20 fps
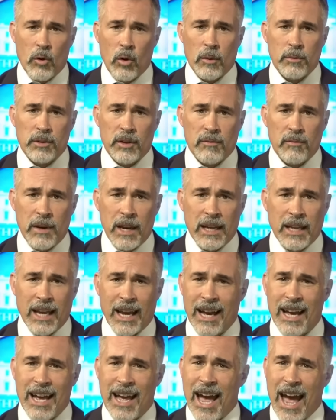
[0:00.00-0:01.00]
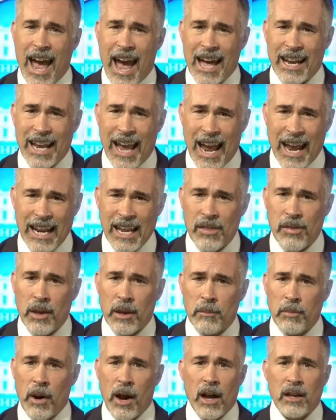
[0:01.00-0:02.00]
forms of media add
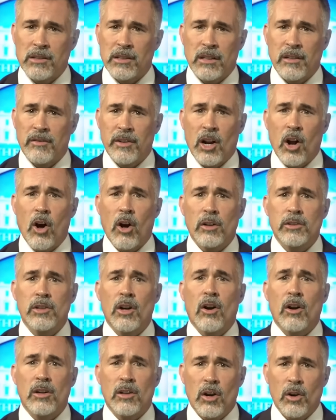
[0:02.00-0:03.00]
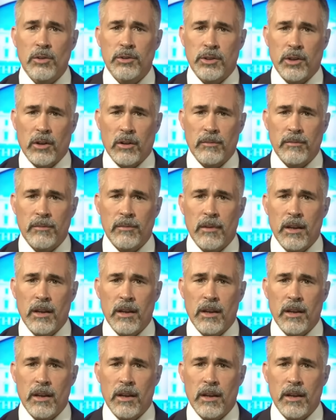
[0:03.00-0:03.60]
anything positive at all to our culture.